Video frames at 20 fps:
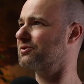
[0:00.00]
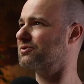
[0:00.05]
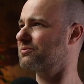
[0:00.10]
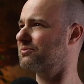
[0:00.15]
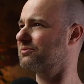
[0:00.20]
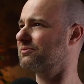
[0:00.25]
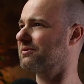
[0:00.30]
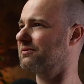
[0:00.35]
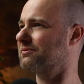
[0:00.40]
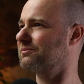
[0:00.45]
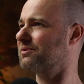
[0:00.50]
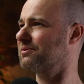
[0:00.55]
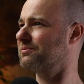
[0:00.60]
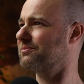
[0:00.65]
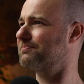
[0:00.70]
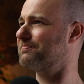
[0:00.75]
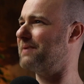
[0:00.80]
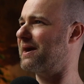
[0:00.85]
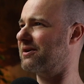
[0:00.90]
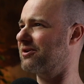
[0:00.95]
we were
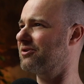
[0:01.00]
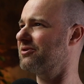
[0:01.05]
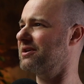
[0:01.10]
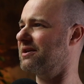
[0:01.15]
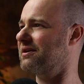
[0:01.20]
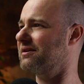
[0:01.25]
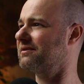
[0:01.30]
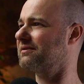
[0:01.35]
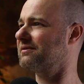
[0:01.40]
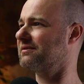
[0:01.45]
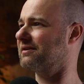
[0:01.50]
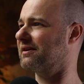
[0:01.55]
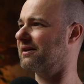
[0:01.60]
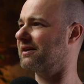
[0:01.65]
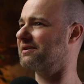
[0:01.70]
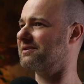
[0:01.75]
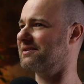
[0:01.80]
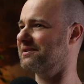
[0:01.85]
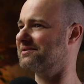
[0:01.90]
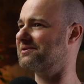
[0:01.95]
back on it, like
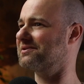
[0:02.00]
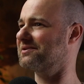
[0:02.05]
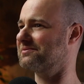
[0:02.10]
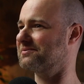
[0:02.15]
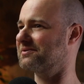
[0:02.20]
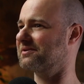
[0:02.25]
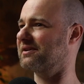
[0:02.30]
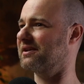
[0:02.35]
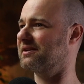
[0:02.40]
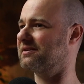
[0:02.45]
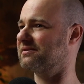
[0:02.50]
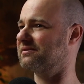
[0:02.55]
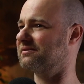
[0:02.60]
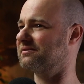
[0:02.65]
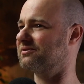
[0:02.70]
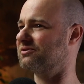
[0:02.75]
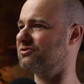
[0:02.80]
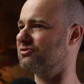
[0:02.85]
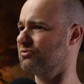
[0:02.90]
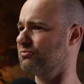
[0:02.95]
as in terms of
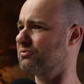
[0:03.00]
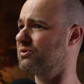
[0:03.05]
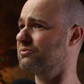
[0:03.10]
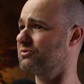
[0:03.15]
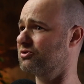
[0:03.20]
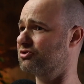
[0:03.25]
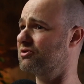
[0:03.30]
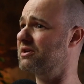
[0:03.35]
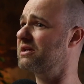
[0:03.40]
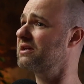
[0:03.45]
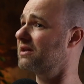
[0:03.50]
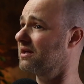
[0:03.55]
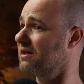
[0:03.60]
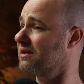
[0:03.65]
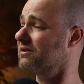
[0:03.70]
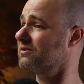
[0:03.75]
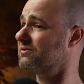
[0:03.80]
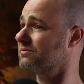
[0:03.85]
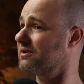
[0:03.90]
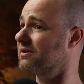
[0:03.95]
we were
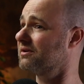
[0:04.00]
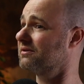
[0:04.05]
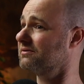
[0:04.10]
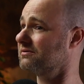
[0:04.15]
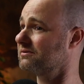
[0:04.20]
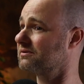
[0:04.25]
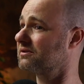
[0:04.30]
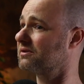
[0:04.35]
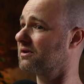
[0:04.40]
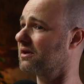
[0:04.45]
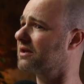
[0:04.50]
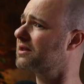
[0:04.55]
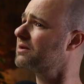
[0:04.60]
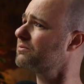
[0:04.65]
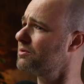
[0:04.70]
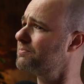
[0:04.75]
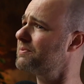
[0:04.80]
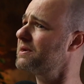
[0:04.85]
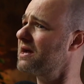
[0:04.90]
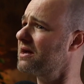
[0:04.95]
drinking as well. I think
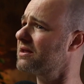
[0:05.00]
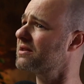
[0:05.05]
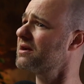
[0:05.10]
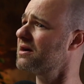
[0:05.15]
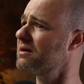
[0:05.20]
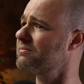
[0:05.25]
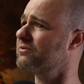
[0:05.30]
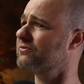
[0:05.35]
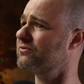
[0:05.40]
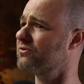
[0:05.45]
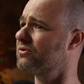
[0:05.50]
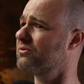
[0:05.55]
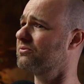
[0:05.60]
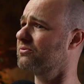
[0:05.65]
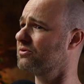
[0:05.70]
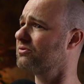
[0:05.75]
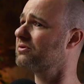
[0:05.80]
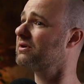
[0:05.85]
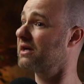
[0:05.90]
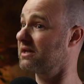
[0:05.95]
we'd been out the night before. We
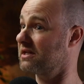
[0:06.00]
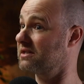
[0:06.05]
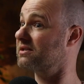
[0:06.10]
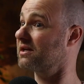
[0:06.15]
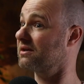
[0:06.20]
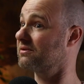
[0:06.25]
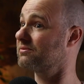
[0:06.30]
were all, like you say,